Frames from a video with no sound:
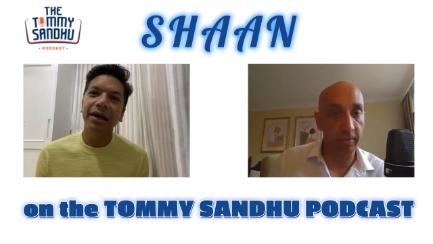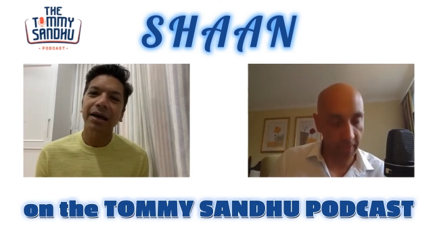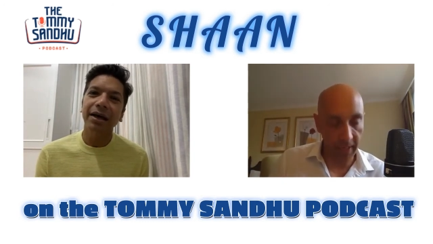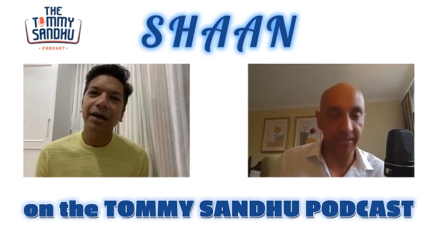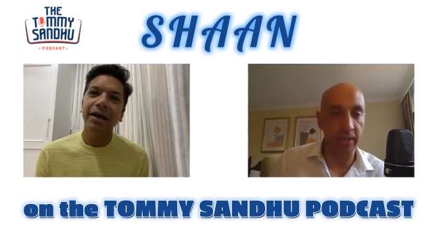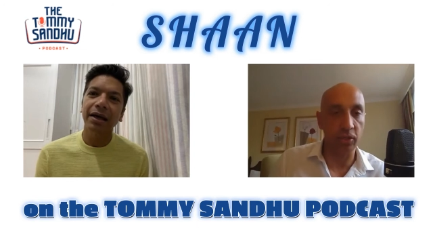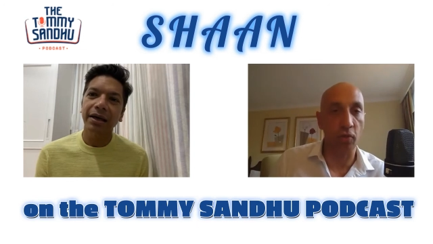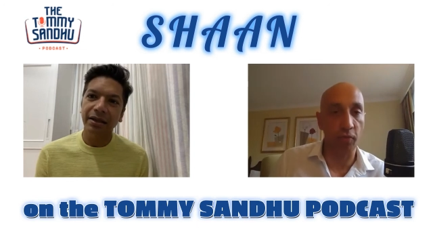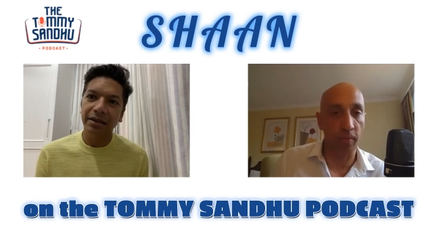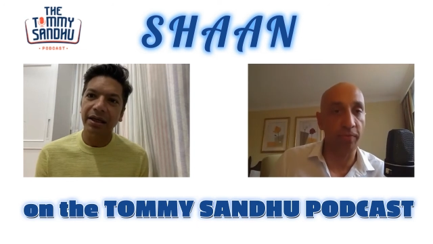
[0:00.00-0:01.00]
Speaker 1: classic
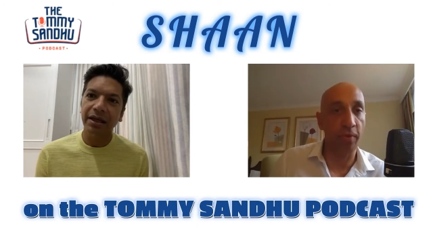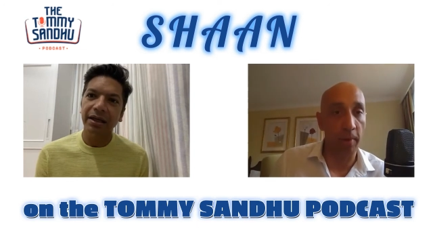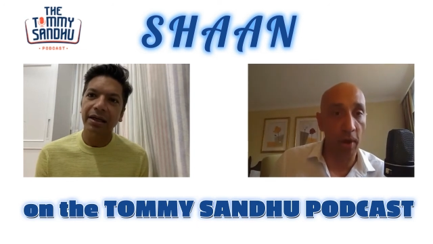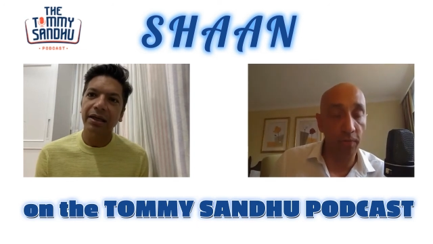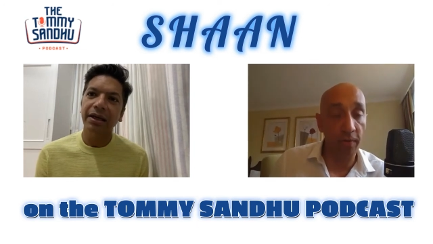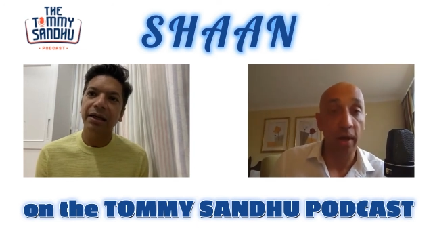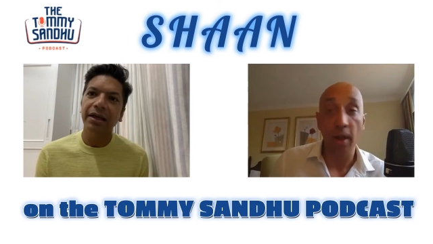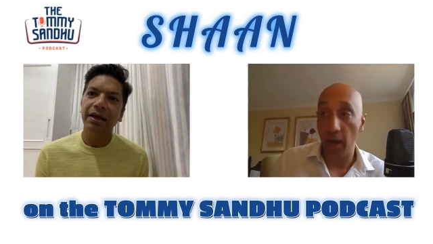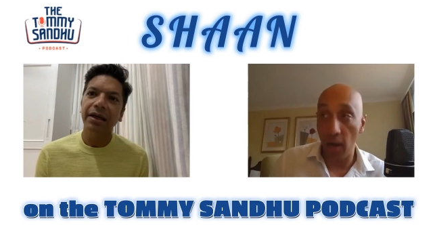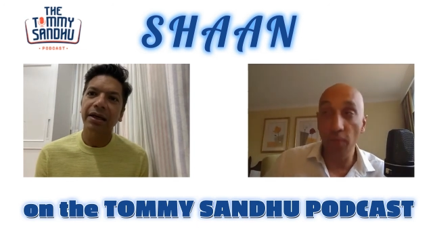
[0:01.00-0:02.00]
song from the yeah. film Loafer.
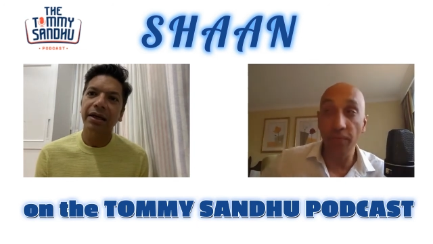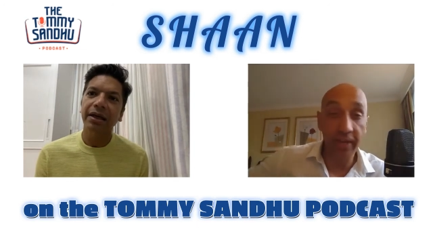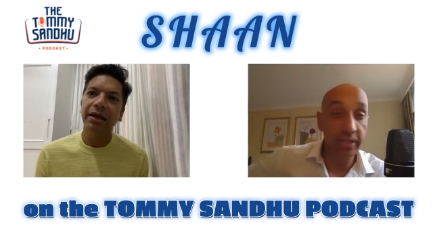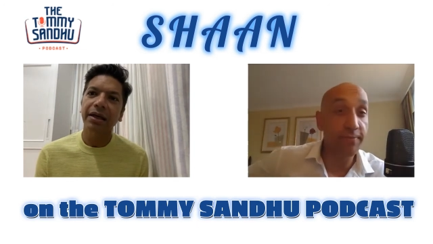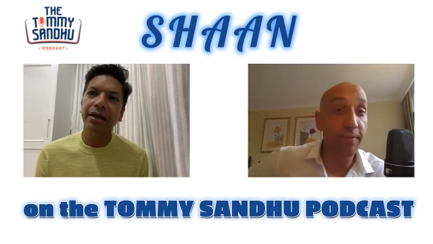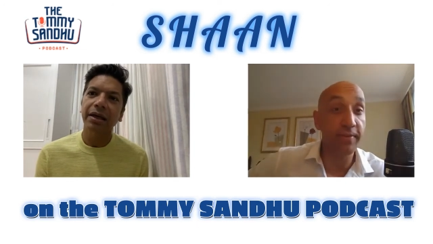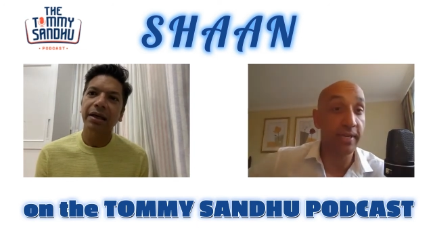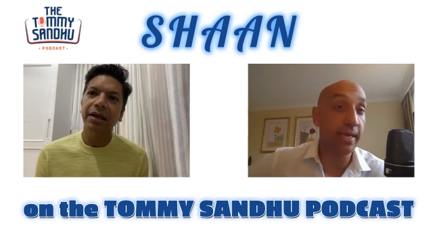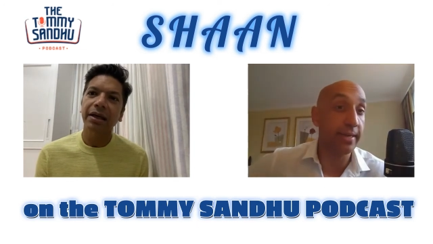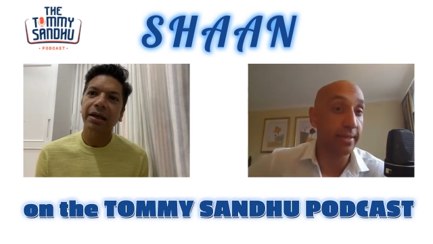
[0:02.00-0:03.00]
Loafer hits 50
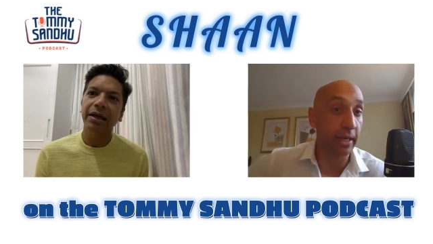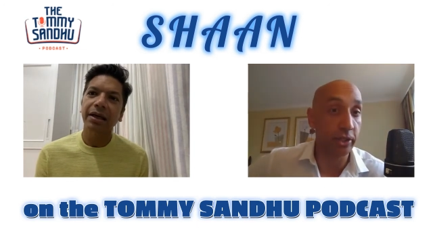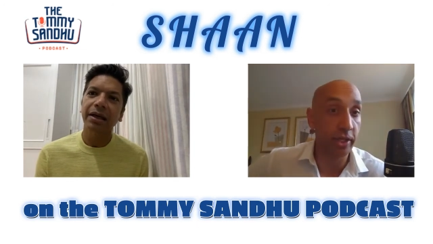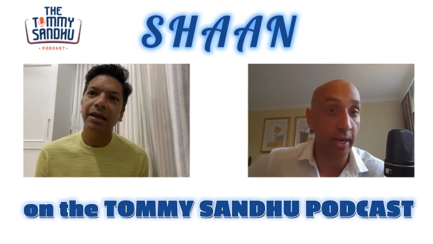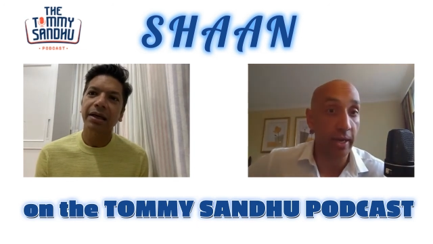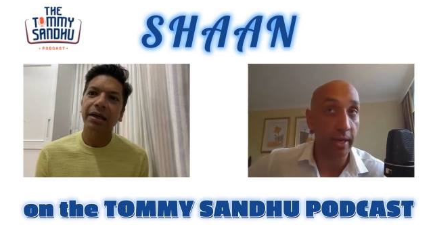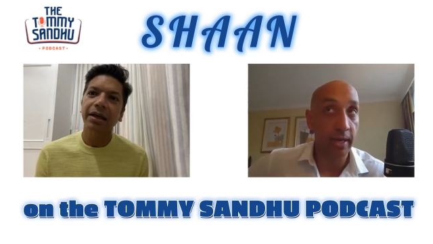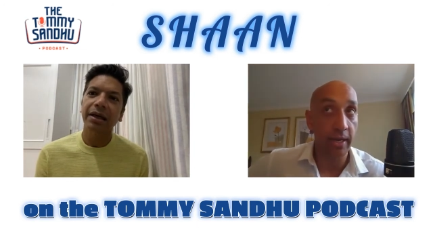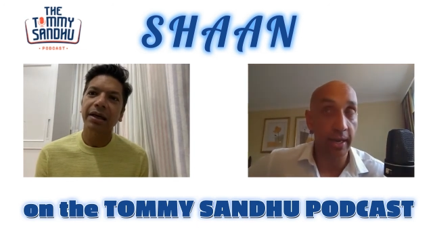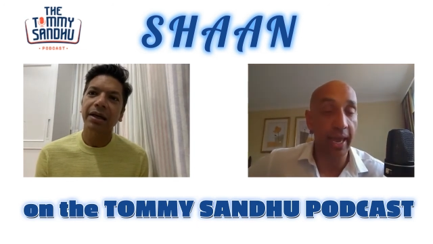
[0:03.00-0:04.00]
years next year.
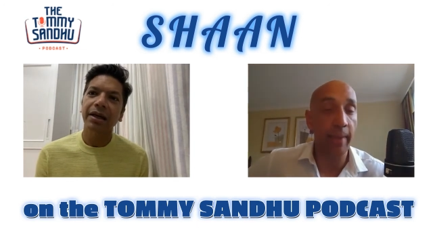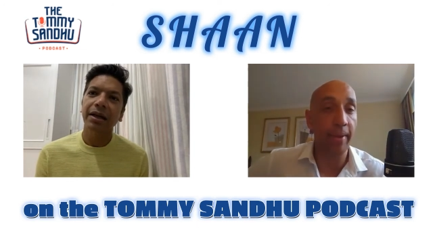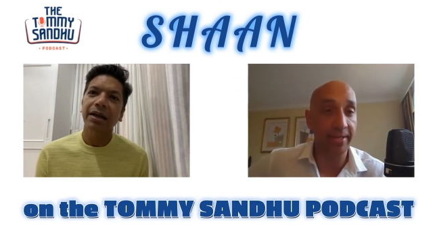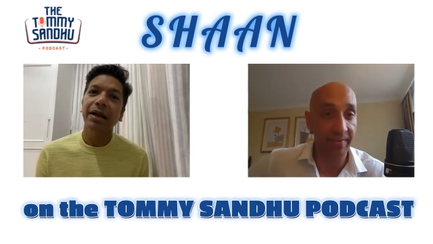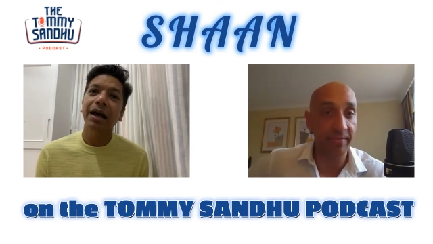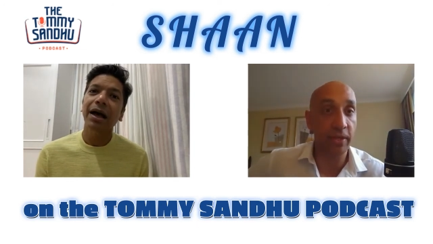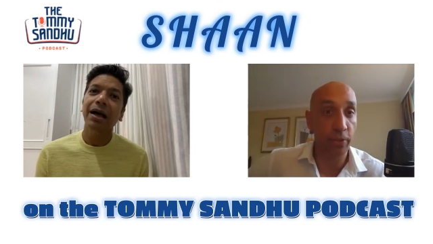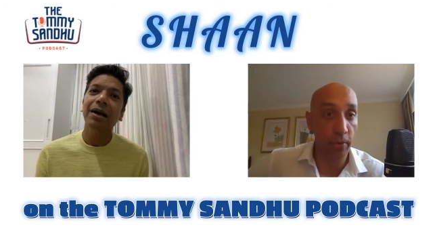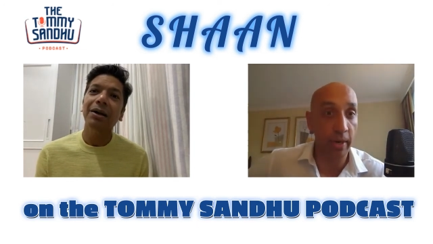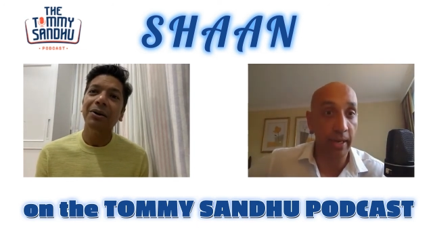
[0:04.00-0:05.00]
It came out in 73.
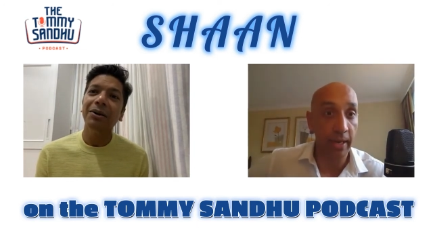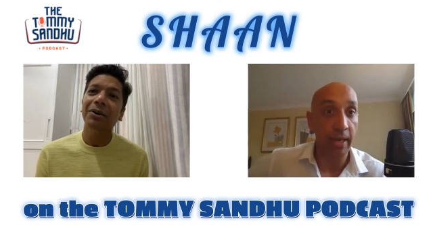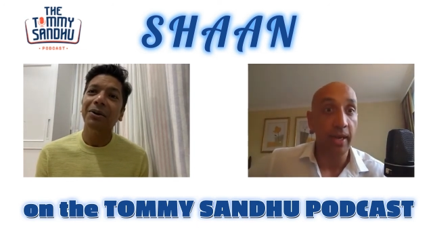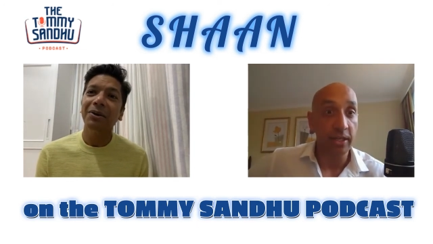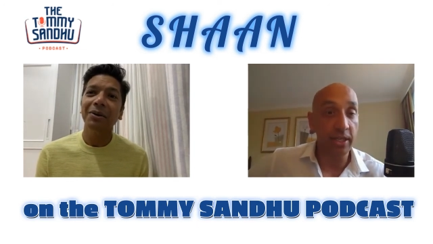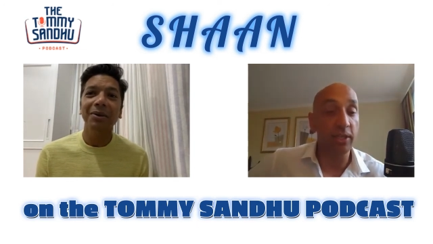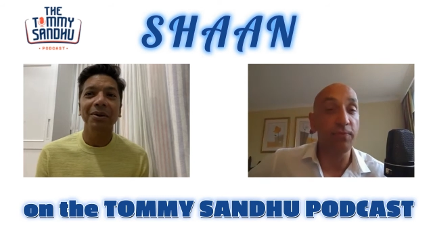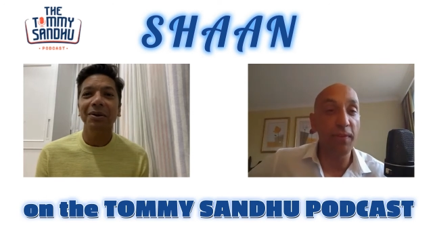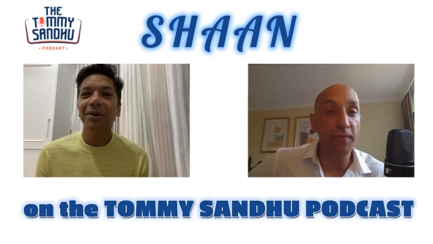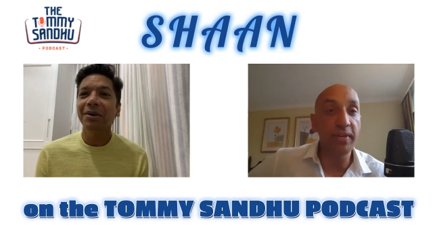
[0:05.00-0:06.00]
Ah. There's
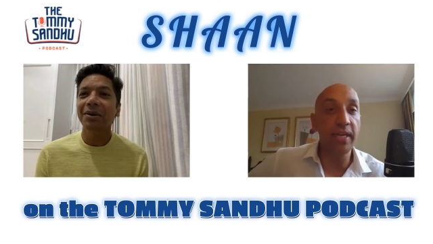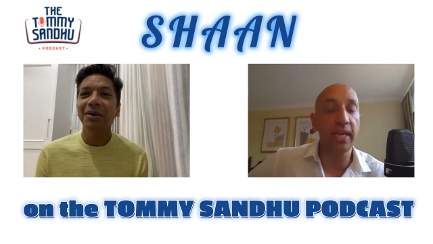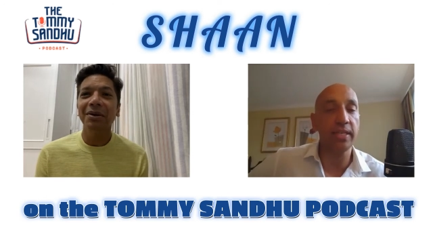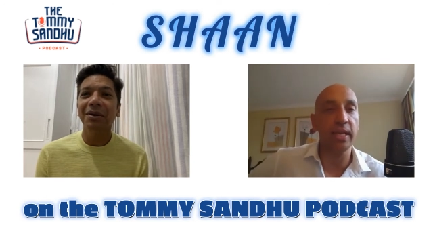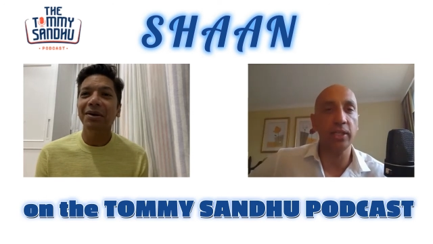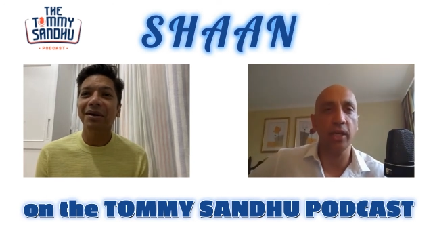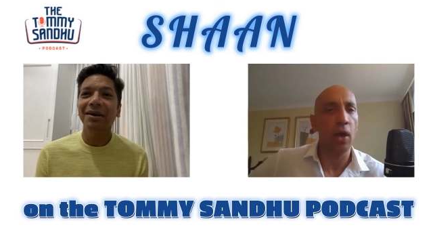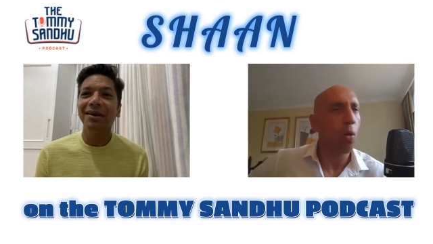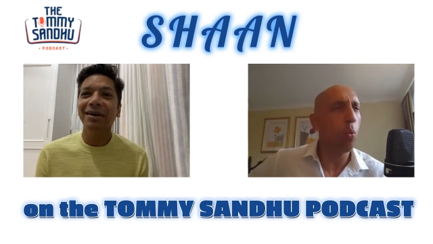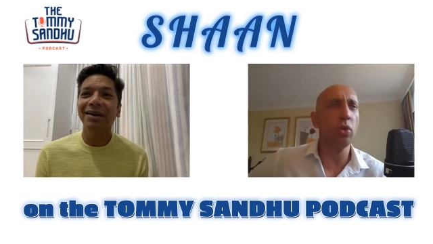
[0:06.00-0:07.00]
50 years next year.
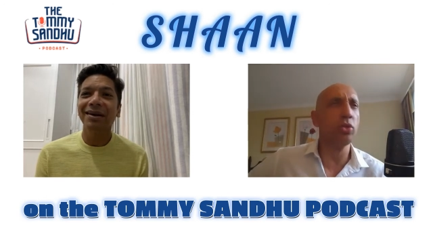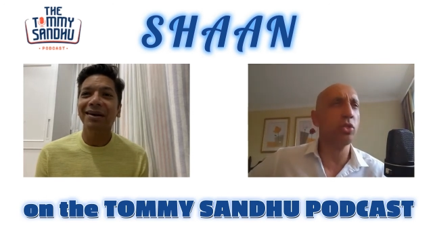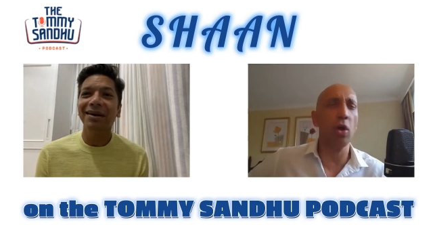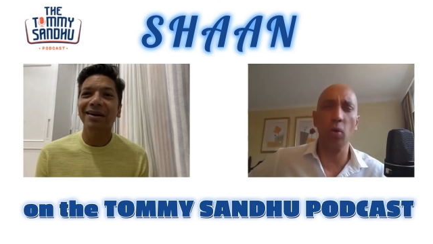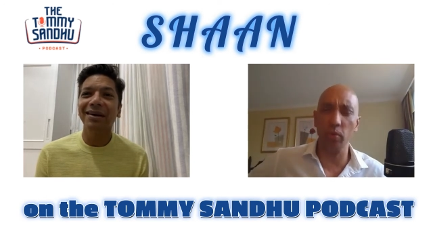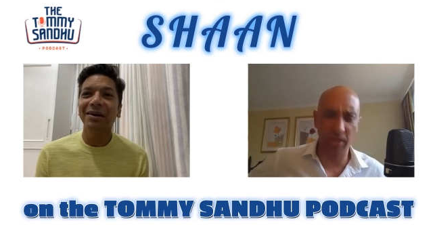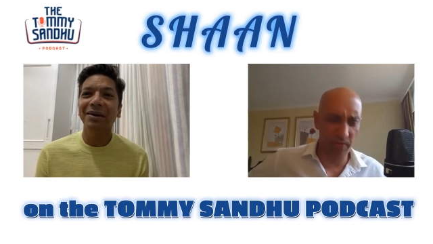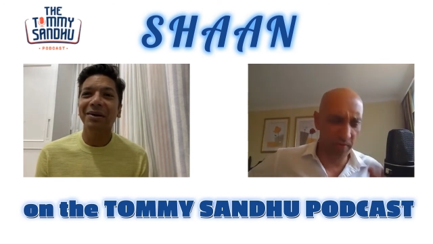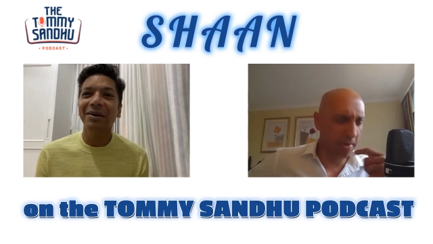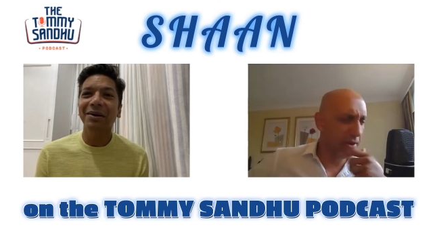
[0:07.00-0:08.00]
What song was it
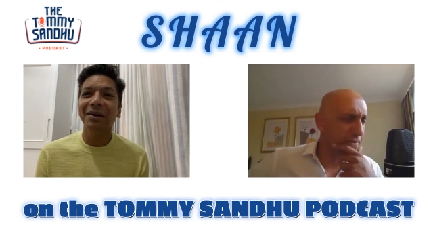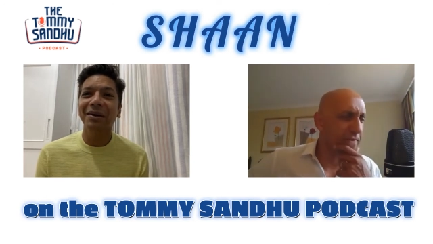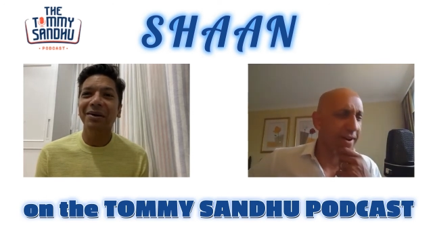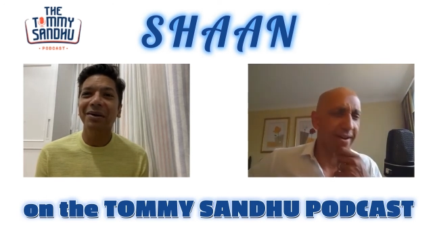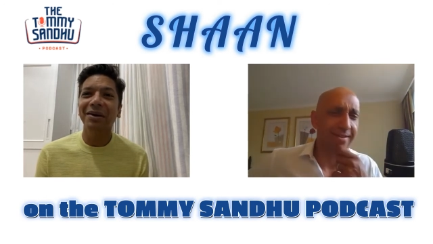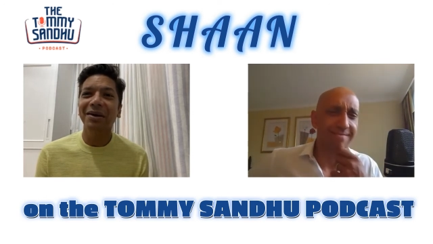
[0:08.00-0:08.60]
from Loafer?